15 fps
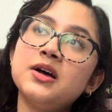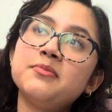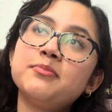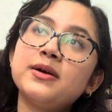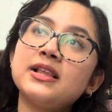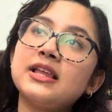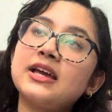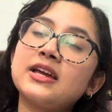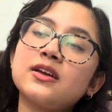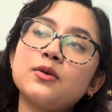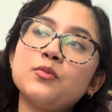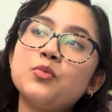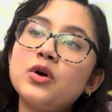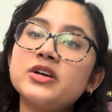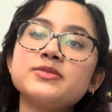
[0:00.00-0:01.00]
but like
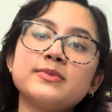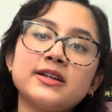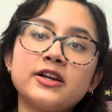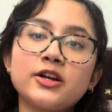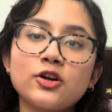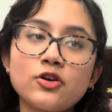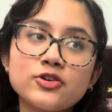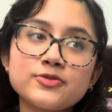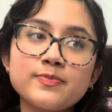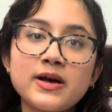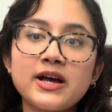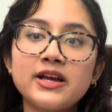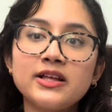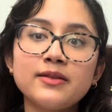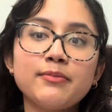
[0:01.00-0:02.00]
what is malaria caused
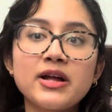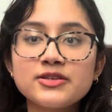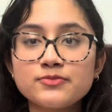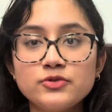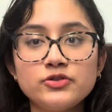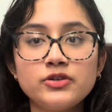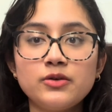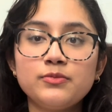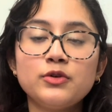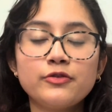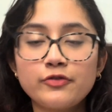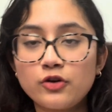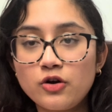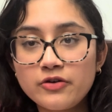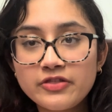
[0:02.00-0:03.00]
by plasmodium you
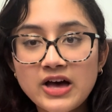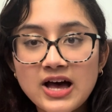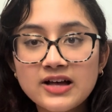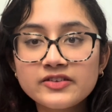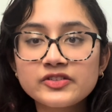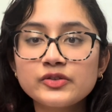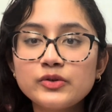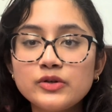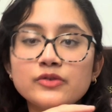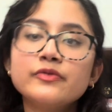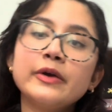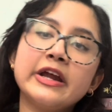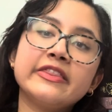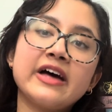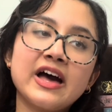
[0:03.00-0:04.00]
forgot that so you'd
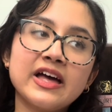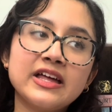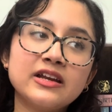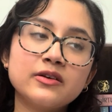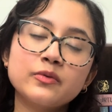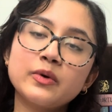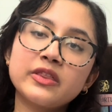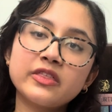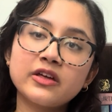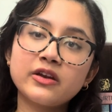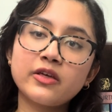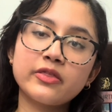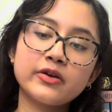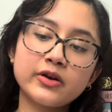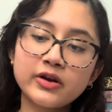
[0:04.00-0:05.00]
write that in with
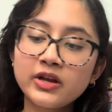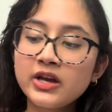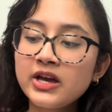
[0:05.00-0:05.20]
another